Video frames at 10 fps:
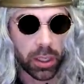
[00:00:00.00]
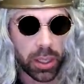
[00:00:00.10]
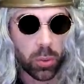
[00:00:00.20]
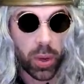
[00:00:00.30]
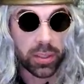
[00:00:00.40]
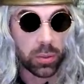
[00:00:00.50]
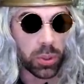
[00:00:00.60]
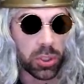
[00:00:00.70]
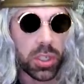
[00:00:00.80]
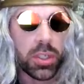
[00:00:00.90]
and the ways in
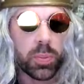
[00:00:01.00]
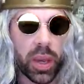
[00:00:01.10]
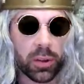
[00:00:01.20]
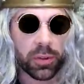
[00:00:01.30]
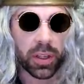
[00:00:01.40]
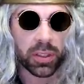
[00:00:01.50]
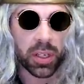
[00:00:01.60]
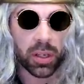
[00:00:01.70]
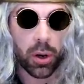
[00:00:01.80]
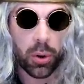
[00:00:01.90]
which he's
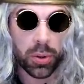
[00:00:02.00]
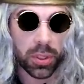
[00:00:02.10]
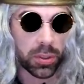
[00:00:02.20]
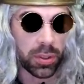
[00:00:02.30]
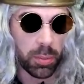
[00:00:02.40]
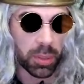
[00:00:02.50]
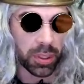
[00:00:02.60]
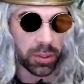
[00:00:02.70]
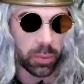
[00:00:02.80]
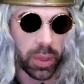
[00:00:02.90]
manifesting Odin
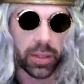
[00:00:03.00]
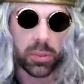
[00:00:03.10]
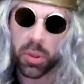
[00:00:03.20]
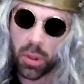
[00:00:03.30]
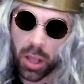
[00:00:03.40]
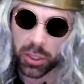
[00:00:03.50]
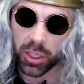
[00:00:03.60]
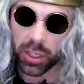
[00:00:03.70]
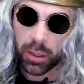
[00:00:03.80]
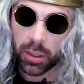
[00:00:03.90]
symbolism and
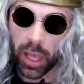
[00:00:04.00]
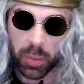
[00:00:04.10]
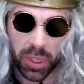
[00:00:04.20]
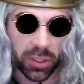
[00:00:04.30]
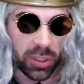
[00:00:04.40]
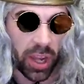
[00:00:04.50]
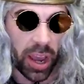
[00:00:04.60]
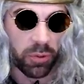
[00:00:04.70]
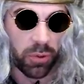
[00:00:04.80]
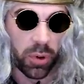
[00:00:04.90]
mythology. That means it's
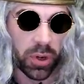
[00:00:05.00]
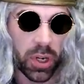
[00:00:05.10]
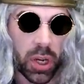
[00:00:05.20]
time for